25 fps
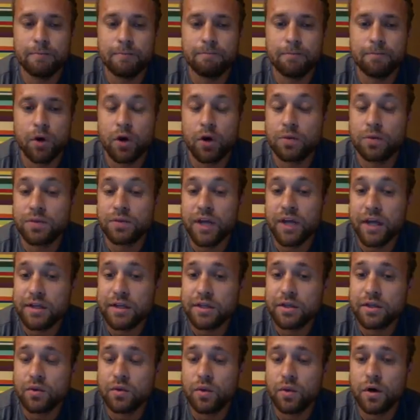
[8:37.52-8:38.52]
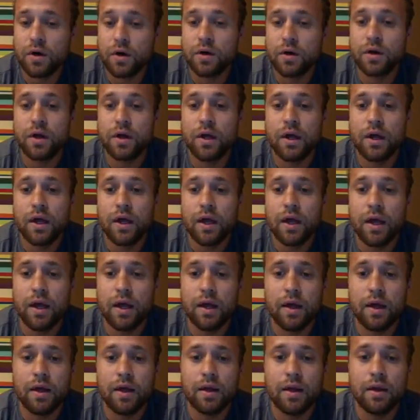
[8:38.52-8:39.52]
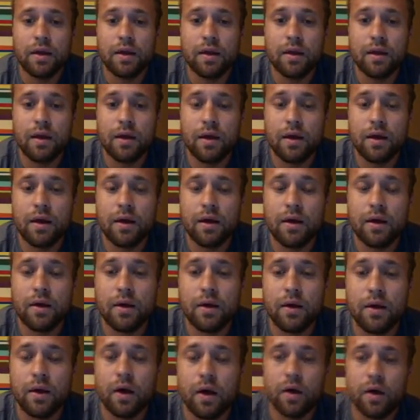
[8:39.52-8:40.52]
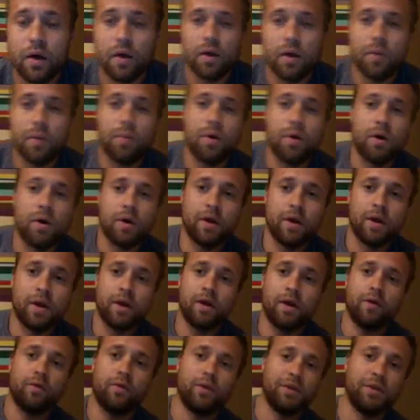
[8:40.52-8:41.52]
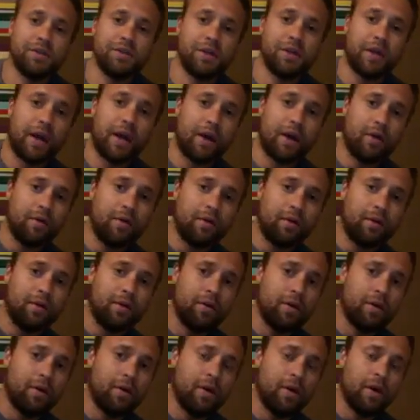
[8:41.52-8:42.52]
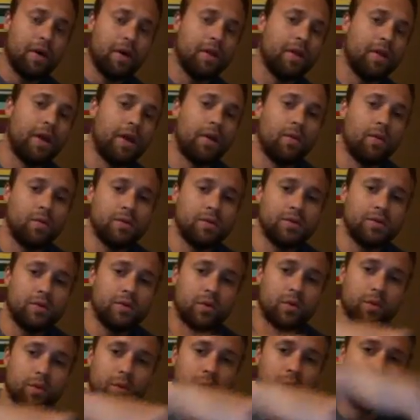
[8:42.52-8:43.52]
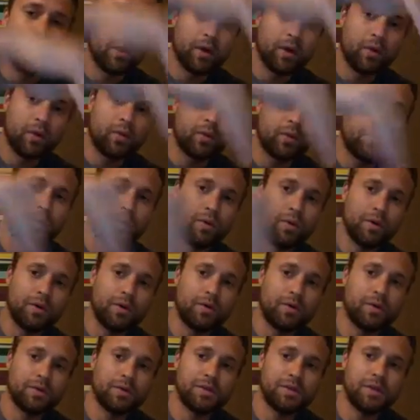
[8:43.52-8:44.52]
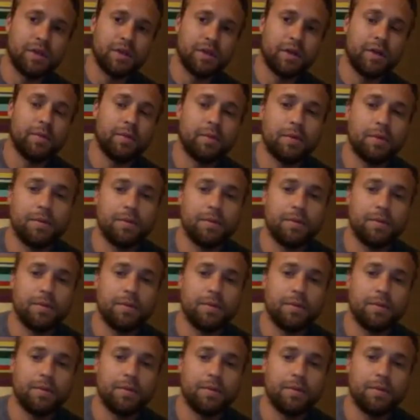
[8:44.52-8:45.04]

arms exit the water and upon reaching out, and that once we're pulling towards the hip.